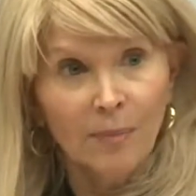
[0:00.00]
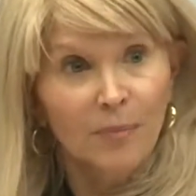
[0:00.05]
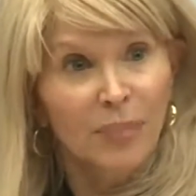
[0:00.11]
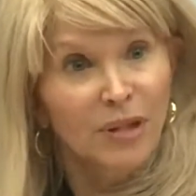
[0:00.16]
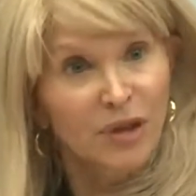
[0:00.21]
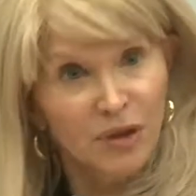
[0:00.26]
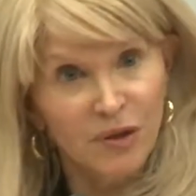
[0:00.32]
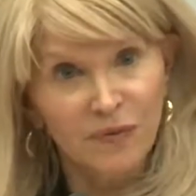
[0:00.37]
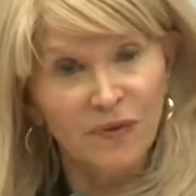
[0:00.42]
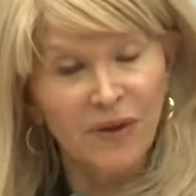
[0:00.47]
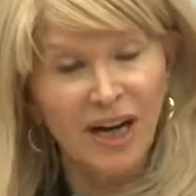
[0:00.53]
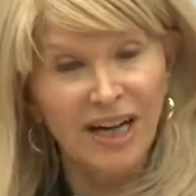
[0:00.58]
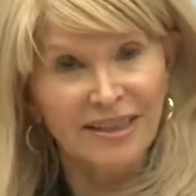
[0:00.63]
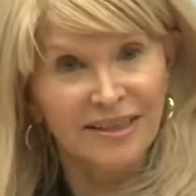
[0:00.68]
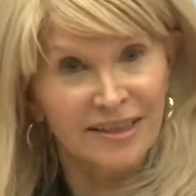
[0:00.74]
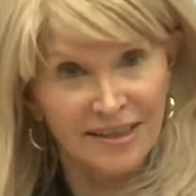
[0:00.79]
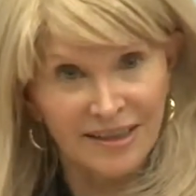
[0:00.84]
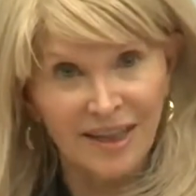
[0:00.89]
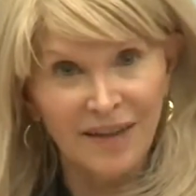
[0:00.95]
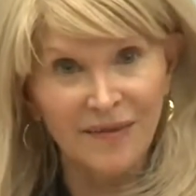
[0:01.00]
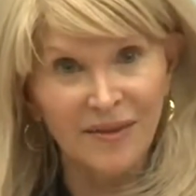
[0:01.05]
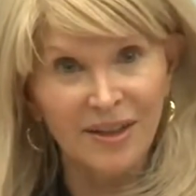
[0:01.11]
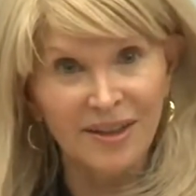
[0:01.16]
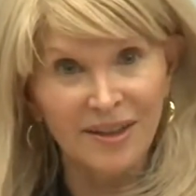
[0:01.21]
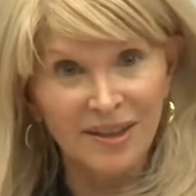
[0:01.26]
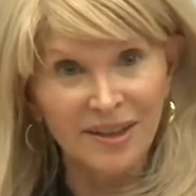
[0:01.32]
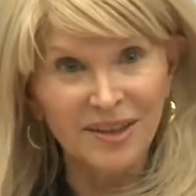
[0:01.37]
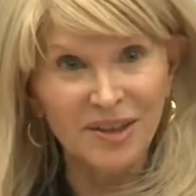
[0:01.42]
But you've got
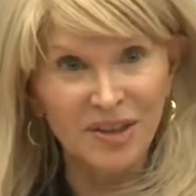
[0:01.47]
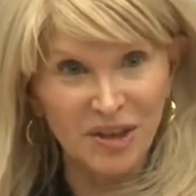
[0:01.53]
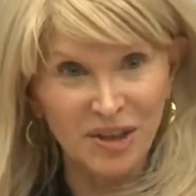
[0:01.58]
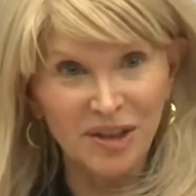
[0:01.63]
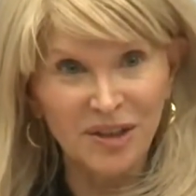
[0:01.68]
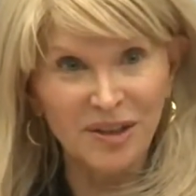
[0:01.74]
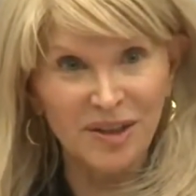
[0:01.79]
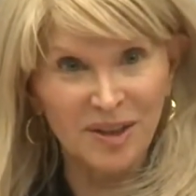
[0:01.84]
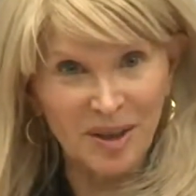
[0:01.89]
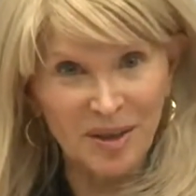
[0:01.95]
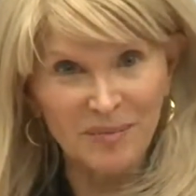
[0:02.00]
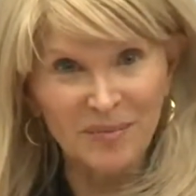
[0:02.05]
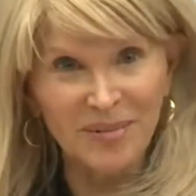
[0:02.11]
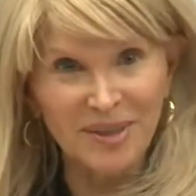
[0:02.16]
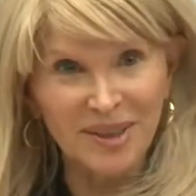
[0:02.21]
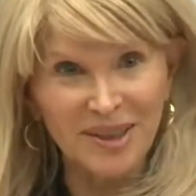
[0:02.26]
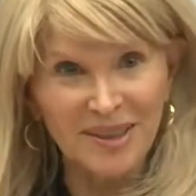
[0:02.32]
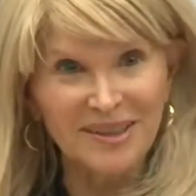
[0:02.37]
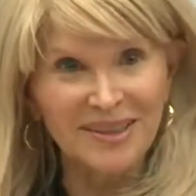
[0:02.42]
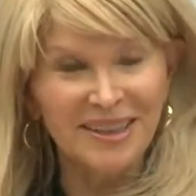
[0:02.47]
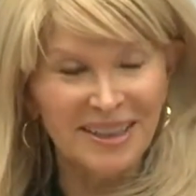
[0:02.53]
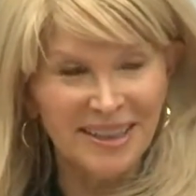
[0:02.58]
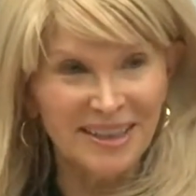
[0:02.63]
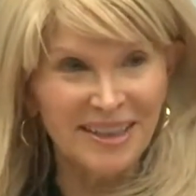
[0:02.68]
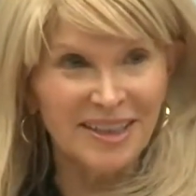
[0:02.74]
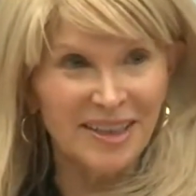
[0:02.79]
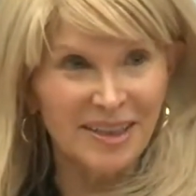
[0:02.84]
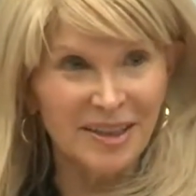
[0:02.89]
7 generic companies
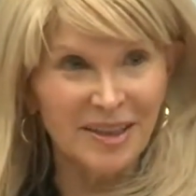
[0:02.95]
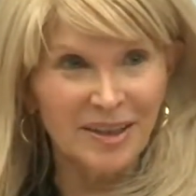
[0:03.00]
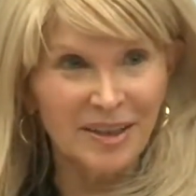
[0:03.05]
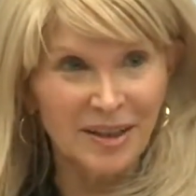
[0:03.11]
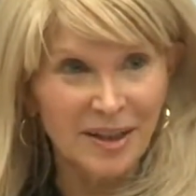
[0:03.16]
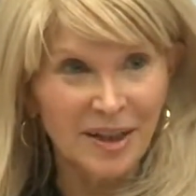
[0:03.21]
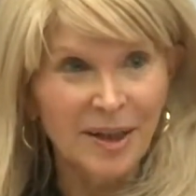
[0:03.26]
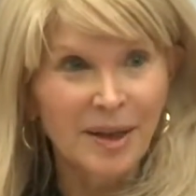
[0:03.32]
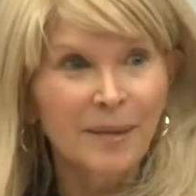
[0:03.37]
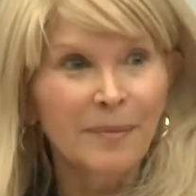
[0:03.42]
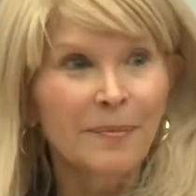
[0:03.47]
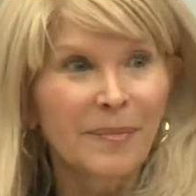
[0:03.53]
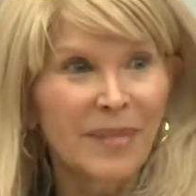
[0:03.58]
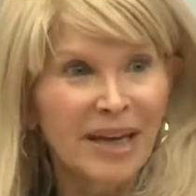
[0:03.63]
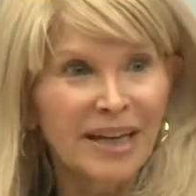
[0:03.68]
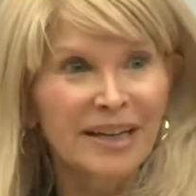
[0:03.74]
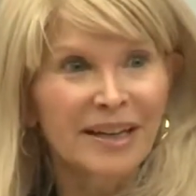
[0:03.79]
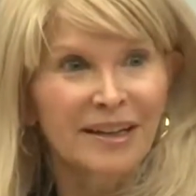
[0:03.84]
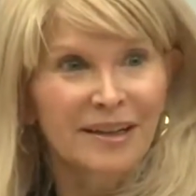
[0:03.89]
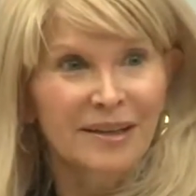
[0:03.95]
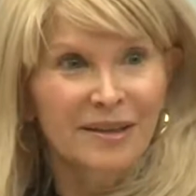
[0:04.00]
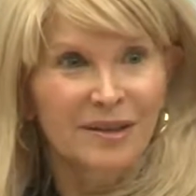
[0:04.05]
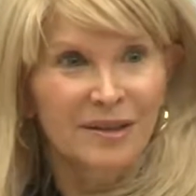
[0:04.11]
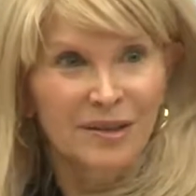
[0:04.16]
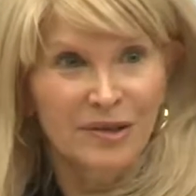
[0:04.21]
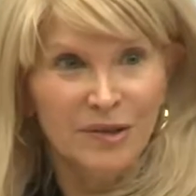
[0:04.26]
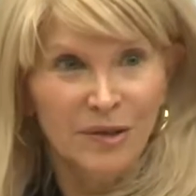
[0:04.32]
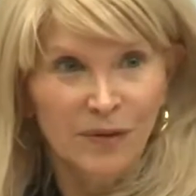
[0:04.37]
in India making
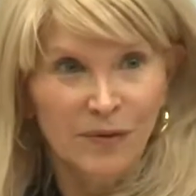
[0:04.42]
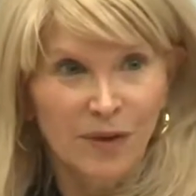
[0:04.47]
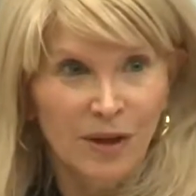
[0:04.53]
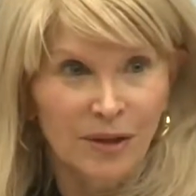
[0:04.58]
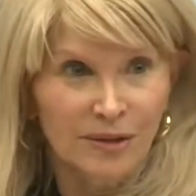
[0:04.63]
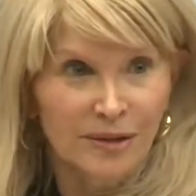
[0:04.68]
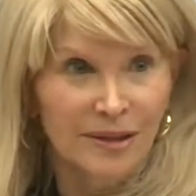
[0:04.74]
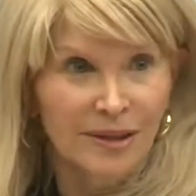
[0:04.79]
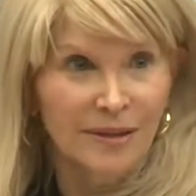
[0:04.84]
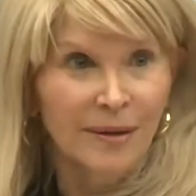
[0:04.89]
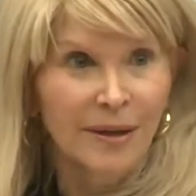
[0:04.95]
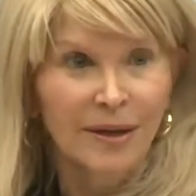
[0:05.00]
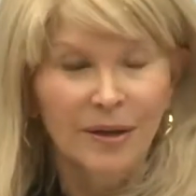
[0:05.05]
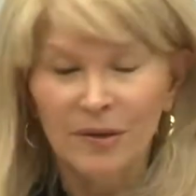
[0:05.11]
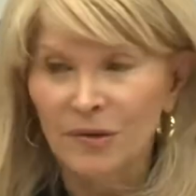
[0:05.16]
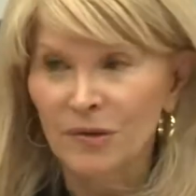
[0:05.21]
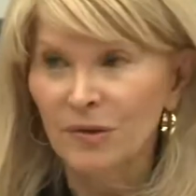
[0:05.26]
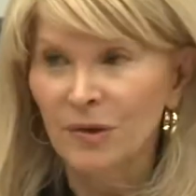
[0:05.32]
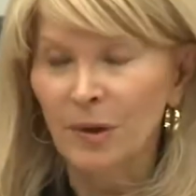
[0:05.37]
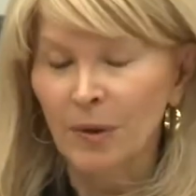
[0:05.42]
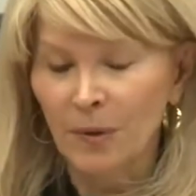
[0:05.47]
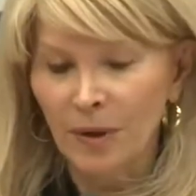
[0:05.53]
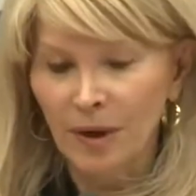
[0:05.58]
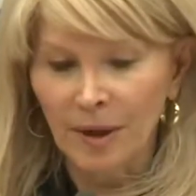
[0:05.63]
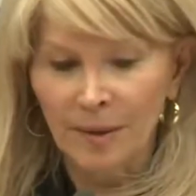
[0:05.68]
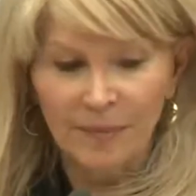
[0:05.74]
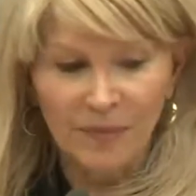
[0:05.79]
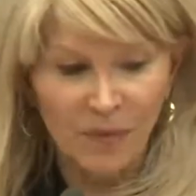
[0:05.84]
Sovaldi. So
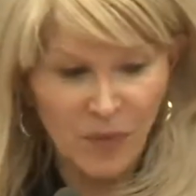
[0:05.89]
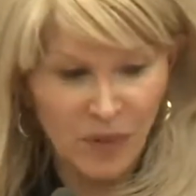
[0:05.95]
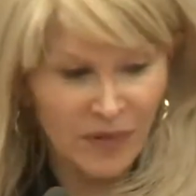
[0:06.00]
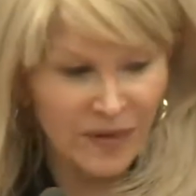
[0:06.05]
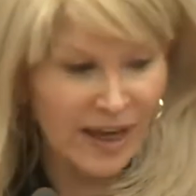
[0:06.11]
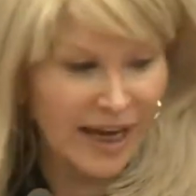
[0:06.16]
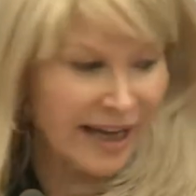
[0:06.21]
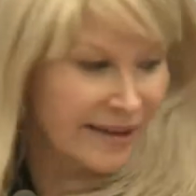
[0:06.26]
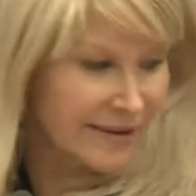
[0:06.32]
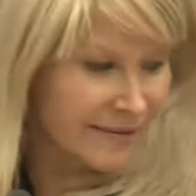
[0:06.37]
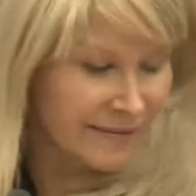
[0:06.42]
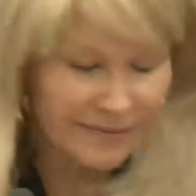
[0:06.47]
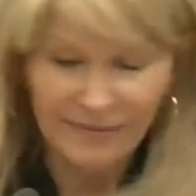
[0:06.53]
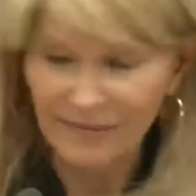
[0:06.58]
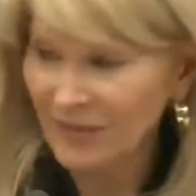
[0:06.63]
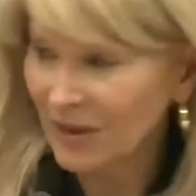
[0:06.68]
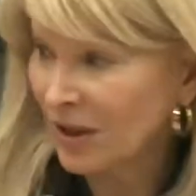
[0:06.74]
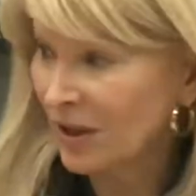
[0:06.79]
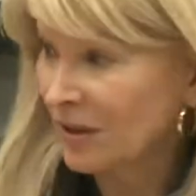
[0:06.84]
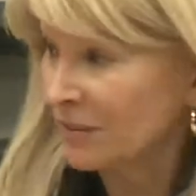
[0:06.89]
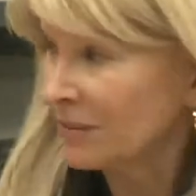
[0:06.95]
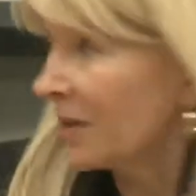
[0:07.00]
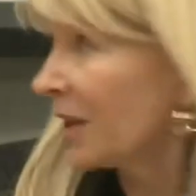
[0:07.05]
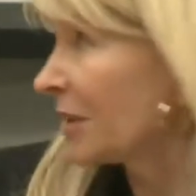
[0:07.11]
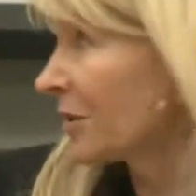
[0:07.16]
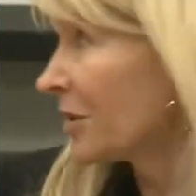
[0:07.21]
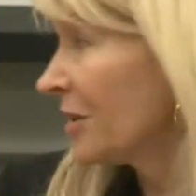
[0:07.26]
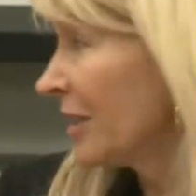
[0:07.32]
with that,
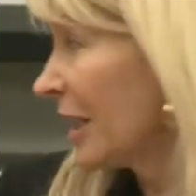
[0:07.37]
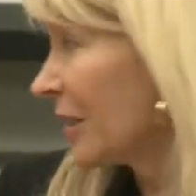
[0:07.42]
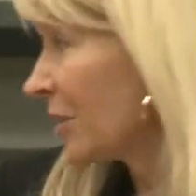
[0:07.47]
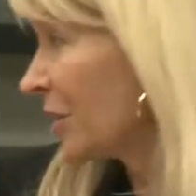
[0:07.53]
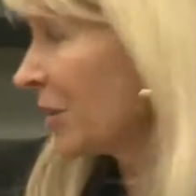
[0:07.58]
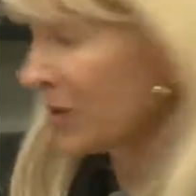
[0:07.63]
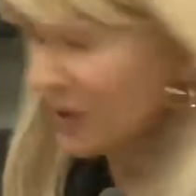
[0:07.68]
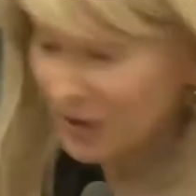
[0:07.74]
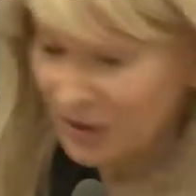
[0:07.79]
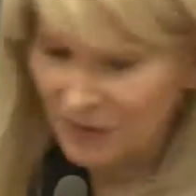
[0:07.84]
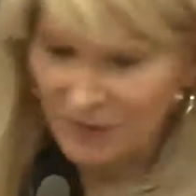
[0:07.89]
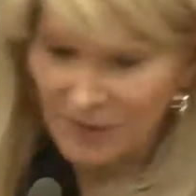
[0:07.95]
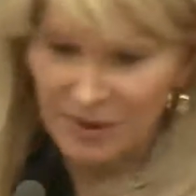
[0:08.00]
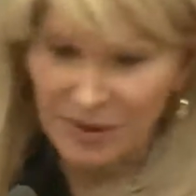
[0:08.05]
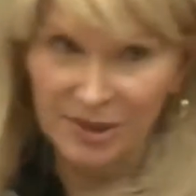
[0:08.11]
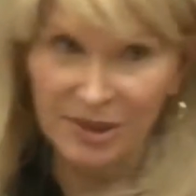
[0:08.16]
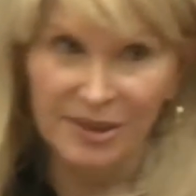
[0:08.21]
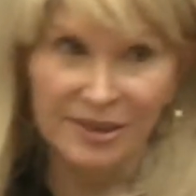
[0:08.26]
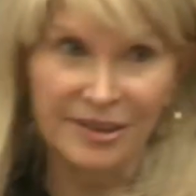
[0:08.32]
I'll now turn it over to